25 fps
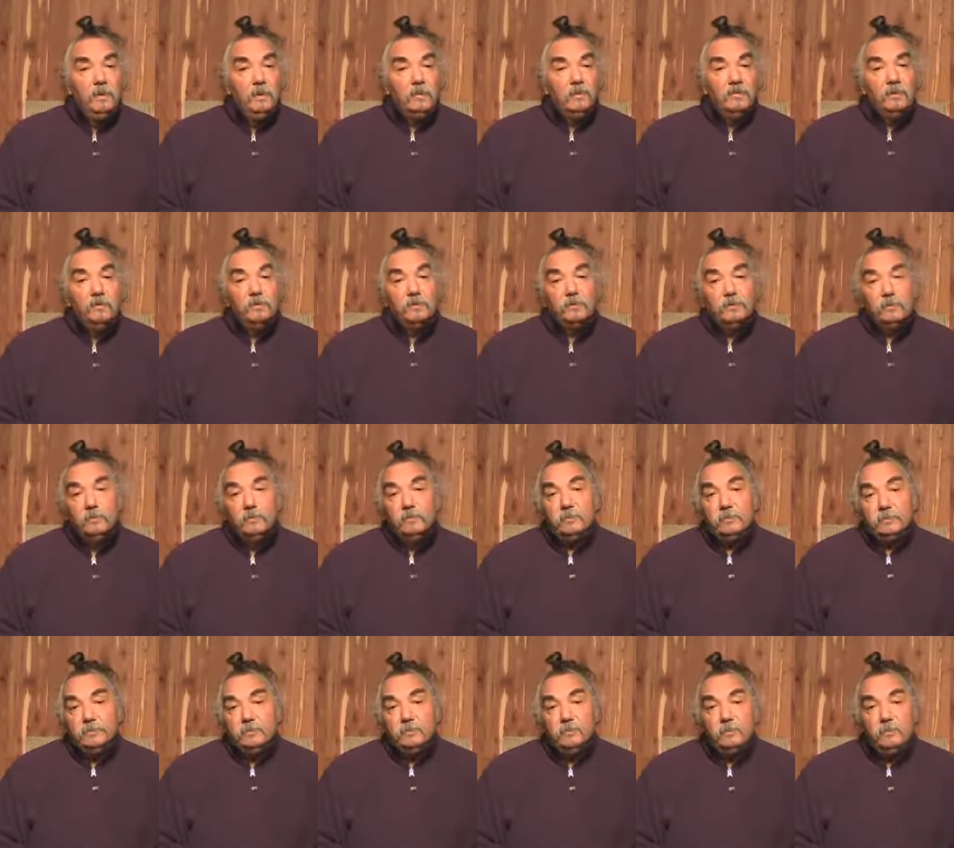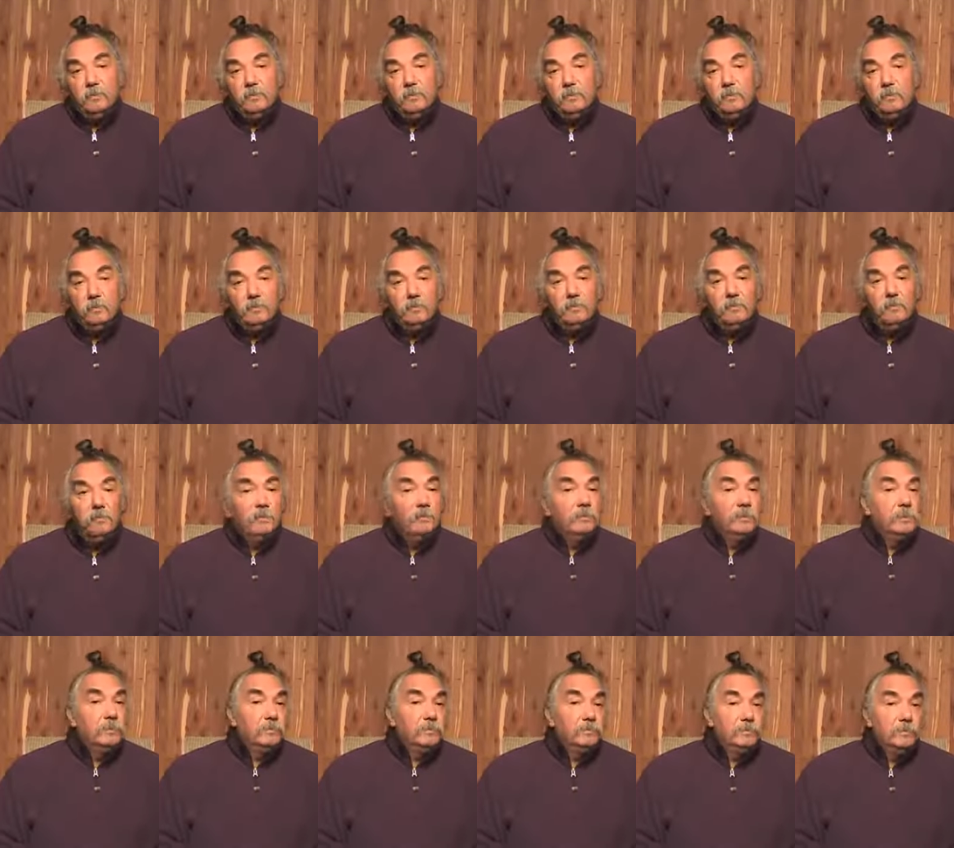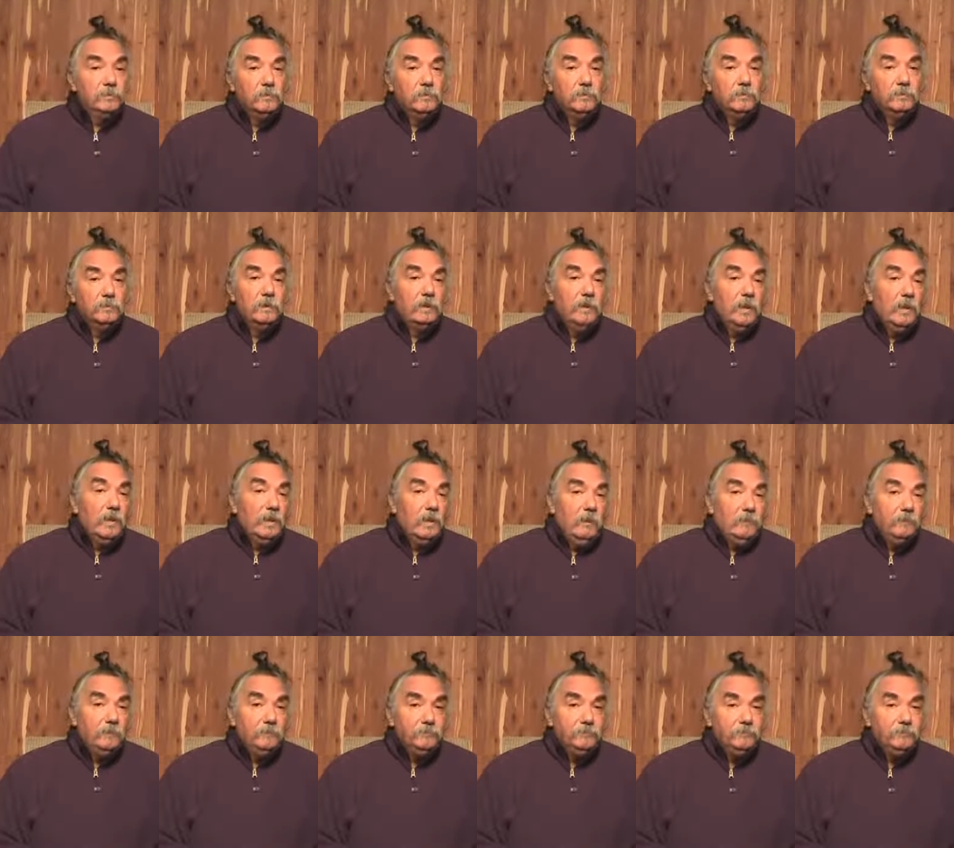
Some schools, even biblical schools, say I am.